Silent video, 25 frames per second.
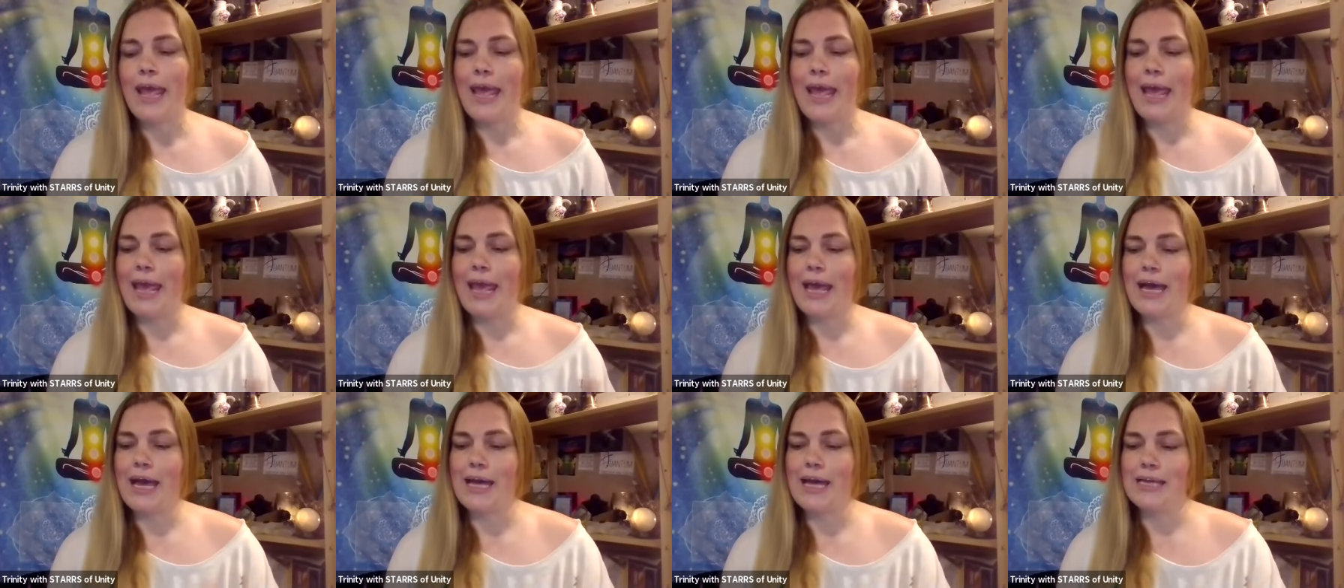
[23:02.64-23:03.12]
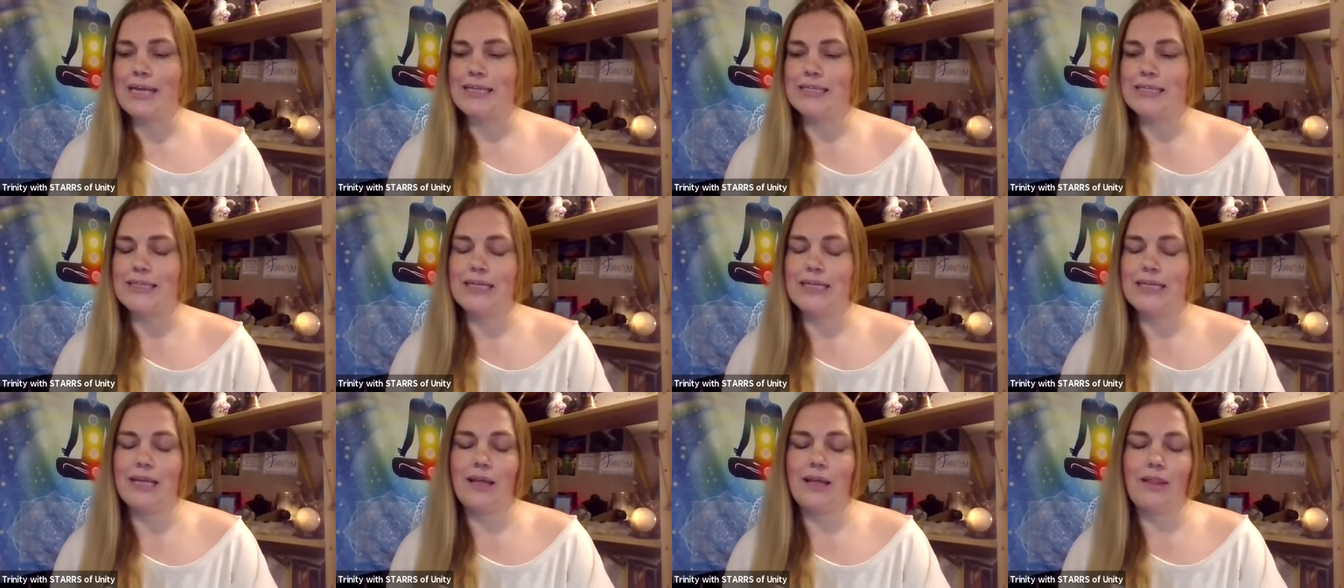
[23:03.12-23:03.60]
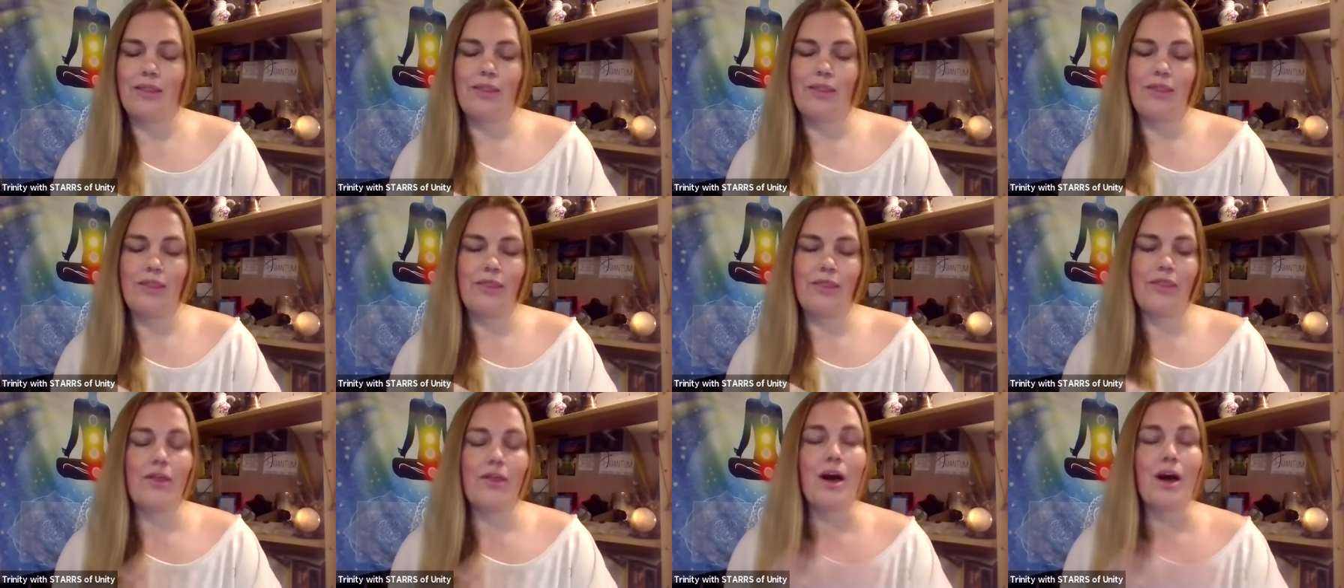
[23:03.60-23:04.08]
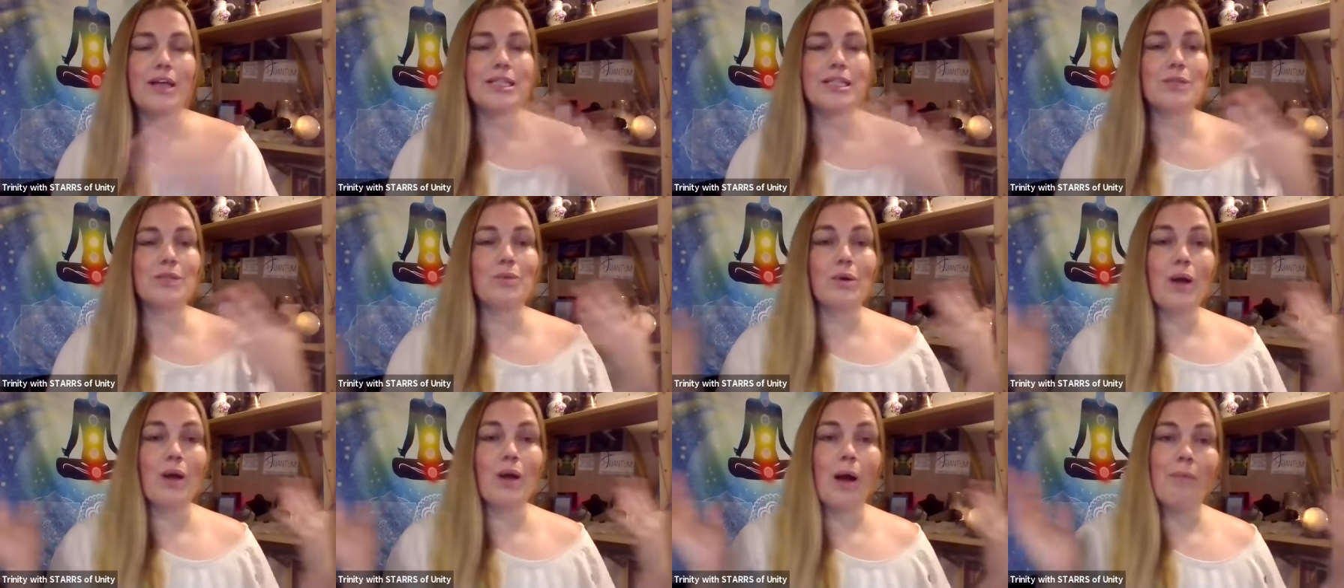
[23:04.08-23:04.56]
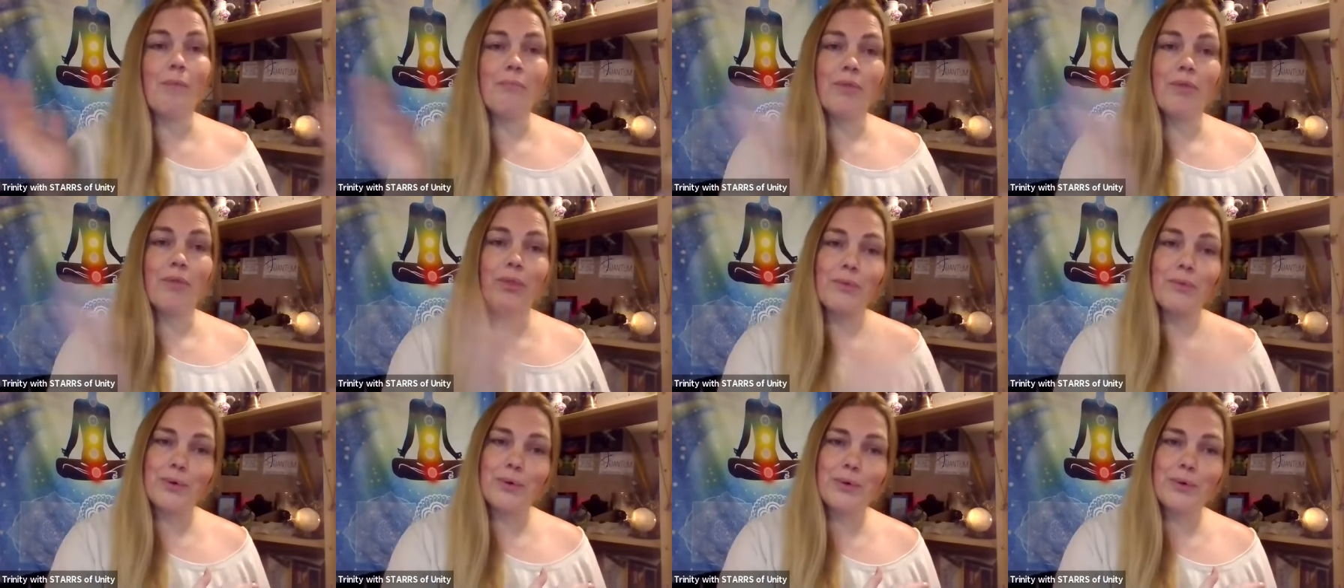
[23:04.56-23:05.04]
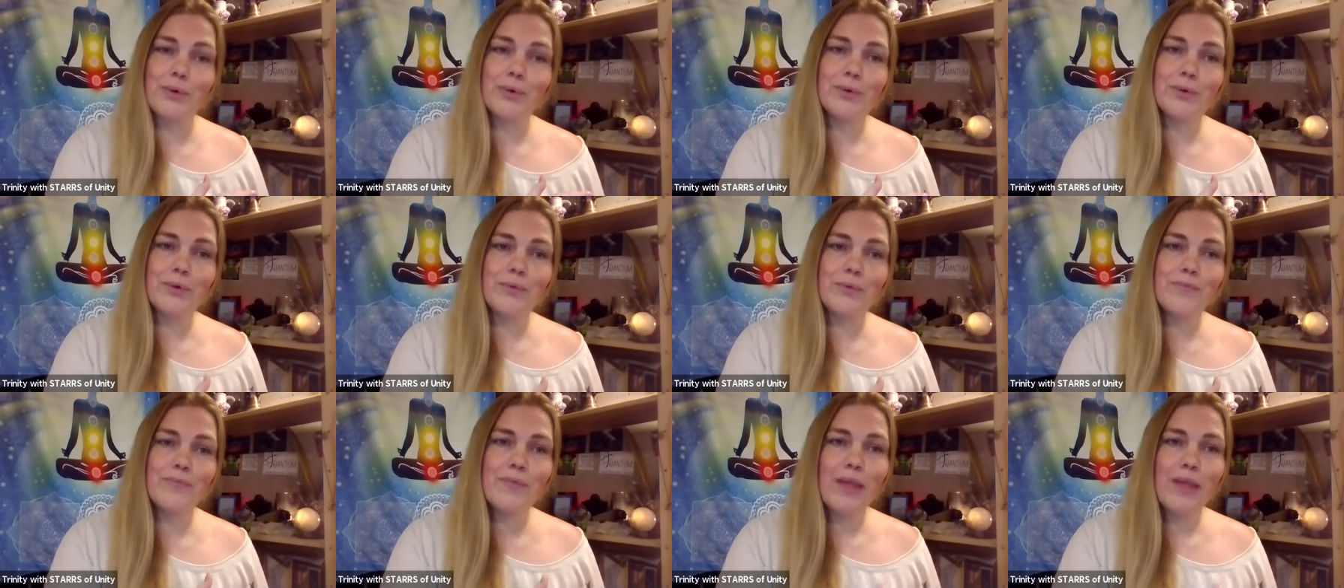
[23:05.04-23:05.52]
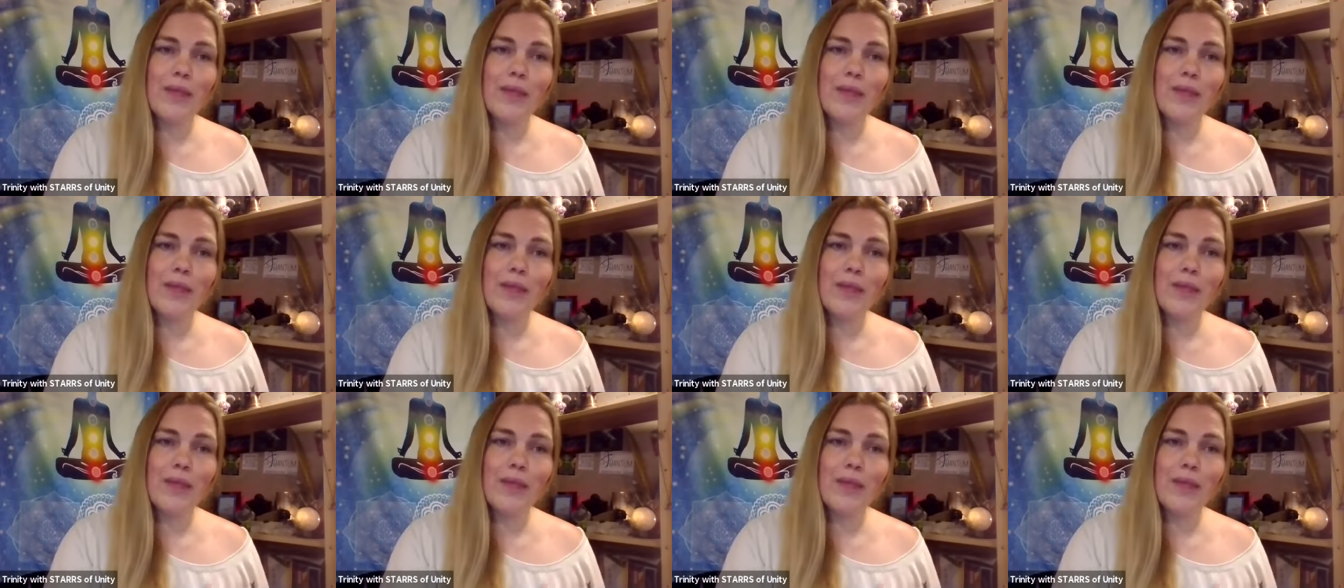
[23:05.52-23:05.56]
and thoughts will come through,